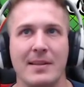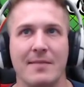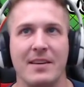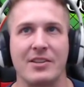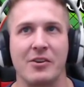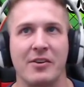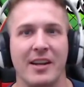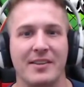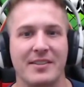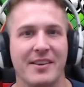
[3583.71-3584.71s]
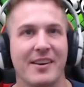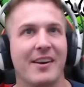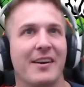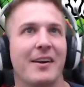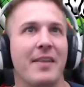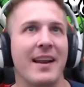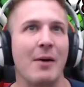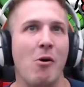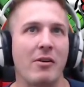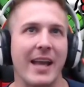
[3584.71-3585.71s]
of these units. Then I
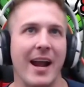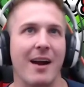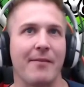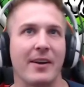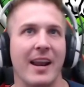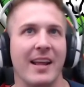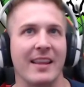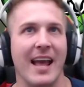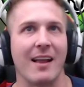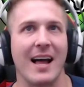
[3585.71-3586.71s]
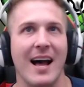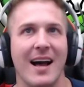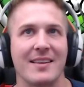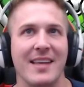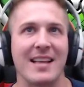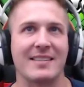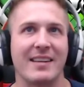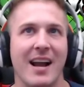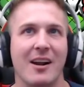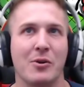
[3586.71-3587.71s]
won't care for getting the allies.
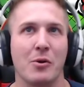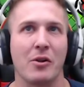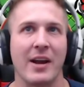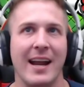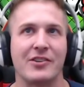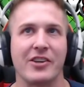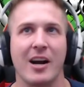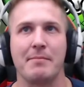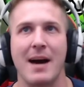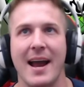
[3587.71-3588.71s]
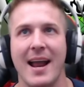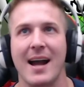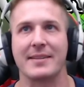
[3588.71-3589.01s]
STR Cooler, AGL, Bardock,